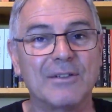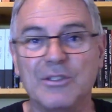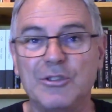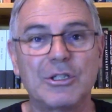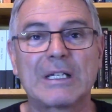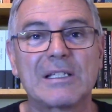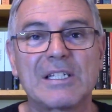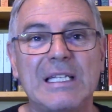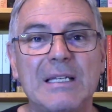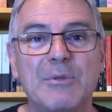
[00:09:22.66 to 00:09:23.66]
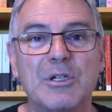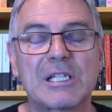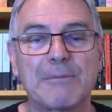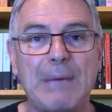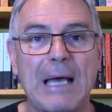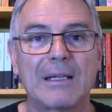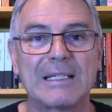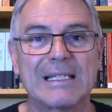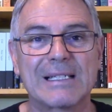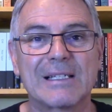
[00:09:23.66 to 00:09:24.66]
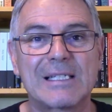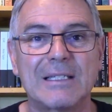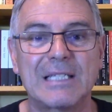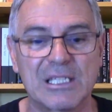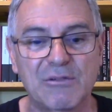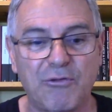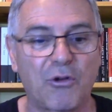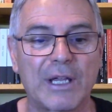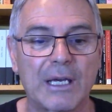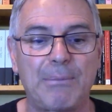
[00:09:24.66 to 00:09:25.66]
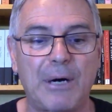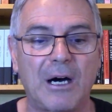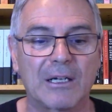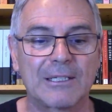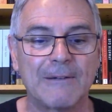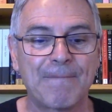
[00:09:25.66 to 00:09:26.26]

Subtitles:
You can see municipalities and cities falling apart.